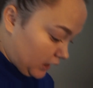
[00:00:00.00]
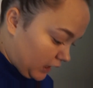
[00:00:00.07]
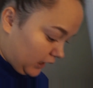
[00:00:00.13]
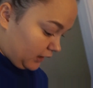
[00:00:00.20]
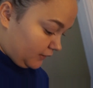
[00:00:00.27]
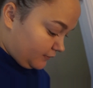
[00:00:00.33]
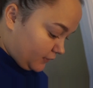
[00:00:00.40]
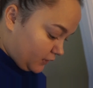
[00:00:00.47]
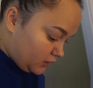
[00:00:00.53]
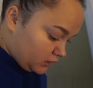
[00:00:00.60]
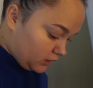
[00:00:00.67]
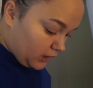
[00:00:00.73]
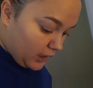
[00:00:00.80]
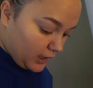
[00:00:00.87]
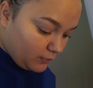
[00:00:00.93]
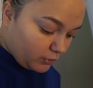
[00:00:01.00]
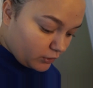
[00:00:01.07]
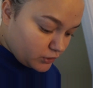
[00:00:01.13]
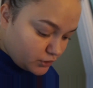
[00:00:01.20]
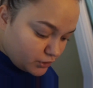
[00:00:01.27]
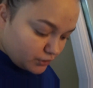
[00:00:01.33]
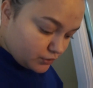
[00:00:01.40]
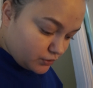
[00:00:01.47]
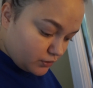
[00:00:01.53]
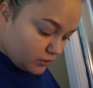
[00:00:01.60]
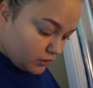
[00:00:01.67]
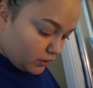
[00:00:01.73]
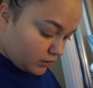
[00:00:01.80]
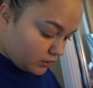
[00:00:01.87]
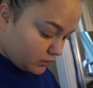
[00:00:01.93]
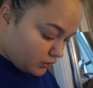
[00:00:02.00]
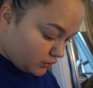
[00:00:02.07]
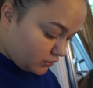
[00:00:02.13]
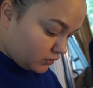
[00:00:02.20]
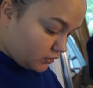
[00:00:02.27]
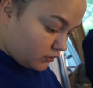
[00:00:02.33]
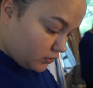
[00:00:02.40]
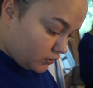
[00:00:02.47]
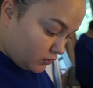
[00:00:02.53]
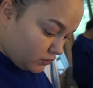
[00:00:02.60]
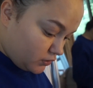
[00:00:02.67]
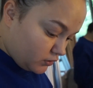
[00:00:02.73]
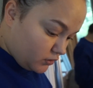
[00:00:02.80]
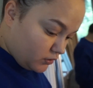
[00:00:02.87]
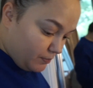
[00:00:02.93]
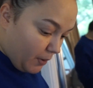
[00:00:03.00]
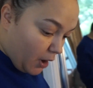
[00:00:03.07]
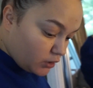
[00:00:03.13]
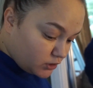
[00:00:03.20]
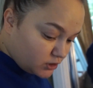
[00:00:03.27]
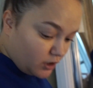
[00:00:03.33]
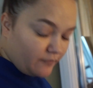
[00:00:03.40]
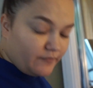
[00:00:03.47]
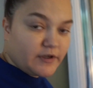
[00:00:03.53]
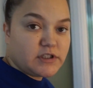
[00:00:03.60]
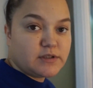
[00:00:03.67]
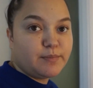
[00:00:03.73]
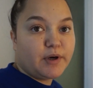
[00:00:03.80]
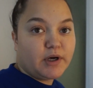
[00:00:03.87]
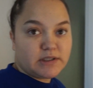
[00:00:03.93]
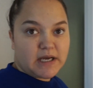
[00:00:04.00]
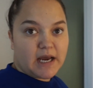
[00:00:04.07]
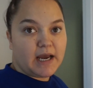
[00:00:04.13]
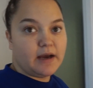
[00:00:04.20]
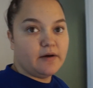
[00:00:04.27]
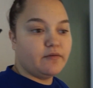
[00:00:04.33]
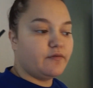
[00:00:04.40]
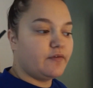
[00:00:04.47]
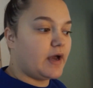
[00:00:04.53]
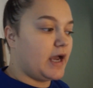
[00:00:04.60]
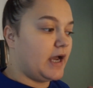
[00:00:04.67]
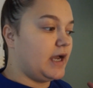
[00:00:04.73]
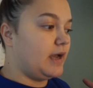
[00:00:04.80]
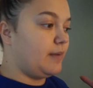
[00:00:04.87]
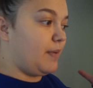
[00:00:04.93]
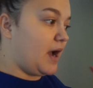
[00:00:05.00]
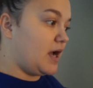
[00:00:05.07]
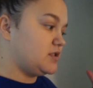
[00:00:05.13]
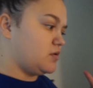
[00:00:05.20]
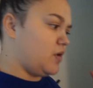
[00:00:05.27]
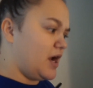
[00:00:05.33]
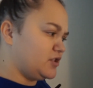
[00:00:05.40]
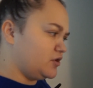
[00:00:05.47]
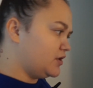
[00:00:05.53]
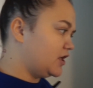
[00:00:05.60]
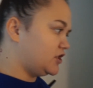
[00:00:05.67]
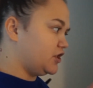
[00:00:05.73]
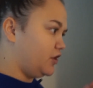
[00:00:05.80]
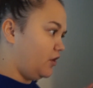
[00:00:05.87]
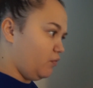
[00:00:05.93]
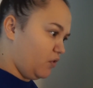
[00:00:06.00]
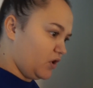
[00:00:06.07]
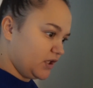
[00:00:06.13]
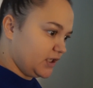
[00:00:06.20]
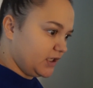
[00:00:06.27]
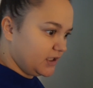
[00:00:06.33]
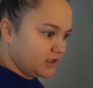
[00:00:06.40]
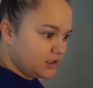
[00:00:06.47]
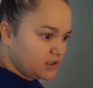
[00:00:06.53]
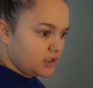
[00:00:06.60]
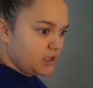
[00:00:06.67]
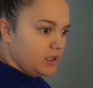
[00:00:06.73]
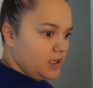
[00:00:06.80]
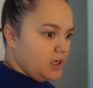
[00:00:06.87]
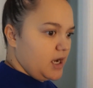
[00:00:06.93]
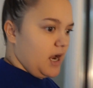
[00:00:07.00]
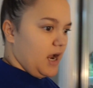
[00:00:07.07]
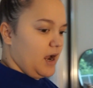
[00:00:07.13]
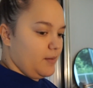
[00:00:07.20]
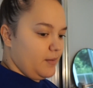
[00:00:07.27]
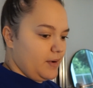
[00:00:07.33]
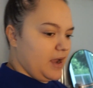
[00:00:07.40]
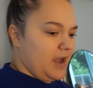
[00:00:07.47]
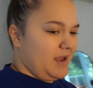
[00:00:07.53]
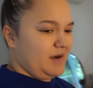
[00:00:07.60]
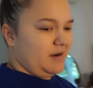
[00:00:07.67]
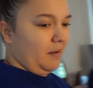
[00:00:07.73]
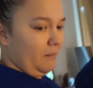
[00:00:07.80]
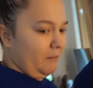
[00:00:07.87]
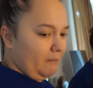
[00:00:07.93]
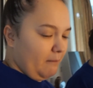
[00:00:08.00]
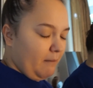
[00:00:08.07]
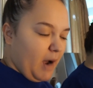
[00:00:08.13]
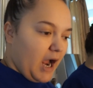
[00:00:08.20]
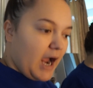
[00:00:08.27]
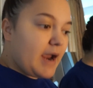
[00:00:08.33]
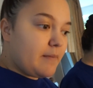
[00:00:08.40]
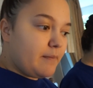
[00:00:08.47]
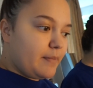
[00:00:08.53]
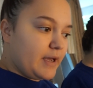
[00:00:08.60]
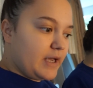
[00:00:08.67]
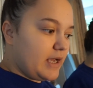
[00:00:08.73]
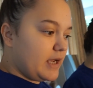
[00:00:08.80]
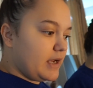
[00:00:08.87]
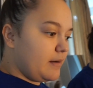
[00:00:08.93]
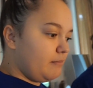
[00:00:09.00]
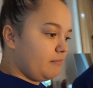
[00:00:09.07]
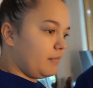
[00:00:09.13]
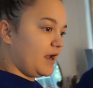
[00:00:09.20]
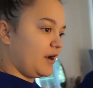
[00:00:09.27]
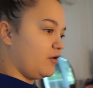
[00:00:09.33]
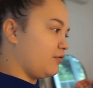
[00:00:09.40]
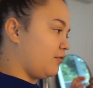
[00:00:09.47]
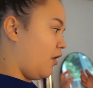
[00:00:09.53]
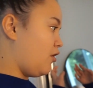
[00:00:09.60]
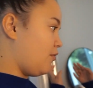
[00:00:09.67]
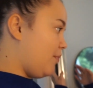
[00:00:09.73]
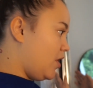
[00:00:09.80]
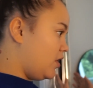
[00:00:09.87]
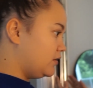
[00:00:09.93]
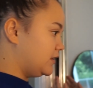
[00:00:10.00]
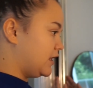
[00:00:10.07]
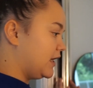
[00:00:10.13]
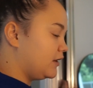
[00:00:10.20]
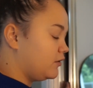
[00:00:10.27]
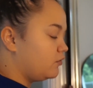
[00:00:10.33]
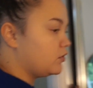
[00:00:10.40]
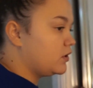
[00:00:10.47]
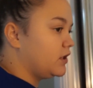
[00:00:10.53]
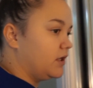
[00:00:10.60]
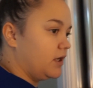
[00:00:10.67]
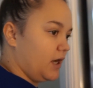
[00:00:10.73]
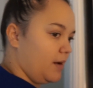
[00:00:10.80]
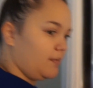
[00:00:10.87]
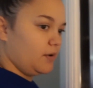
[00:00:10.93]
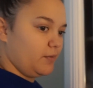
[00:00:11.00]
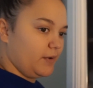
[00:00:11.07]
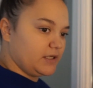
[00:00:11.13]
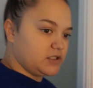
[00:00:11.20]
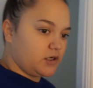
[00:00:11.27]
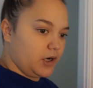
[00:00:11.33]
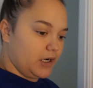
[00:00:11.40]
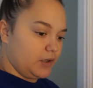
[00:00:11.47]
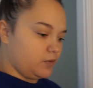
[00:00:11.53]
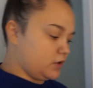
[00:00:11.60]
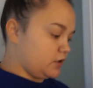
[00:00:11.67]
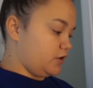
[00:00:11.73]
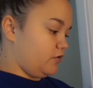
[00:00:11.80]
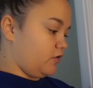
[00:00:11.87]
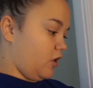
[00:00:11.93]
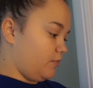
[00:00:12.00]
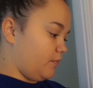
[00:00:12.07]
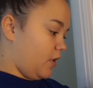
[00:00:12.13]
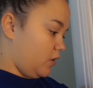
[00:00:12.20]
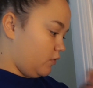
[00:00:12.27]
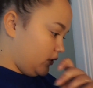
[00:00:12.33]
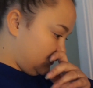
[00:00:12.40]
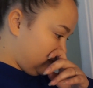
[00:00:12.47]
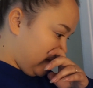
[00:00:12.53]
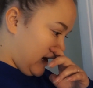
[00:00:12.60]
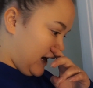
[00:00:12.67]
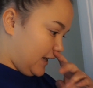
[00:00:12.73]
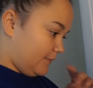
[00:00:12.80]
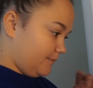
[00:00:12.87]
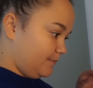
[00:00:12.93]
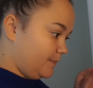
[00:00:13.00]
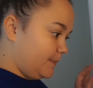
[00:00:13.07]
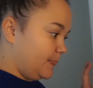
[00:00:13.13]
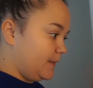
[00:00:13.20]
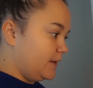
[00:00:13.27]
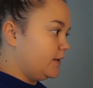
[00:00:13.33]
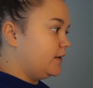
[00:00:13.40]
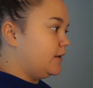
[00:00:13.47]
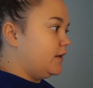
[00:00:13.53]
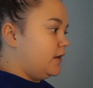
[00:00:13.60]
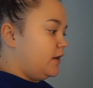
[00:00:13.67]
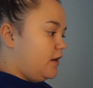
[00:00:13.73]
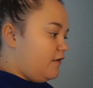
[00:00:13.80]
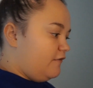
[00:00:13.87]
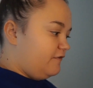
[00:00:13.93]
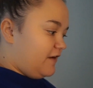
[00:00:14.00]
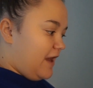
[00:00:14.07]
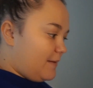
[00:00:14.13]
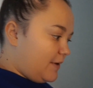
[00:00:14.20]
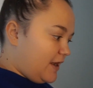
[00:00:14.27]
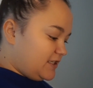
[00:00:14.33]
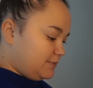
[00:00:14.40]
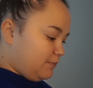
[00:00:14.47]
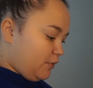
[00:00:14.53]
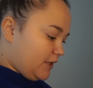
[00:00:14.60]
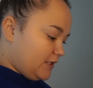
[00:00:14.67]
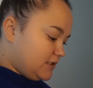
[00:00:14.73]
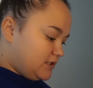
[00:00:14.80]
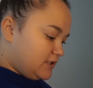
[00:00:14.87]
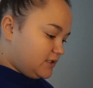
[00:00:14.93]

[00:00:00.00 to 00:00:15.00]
Um, I want to go to the post office because I have a parcel. I don't actually know what it is. Um, it might be my crock pot that I ordered a couple of weeks ago. I ordered a crock pot with my um, Flybuys points.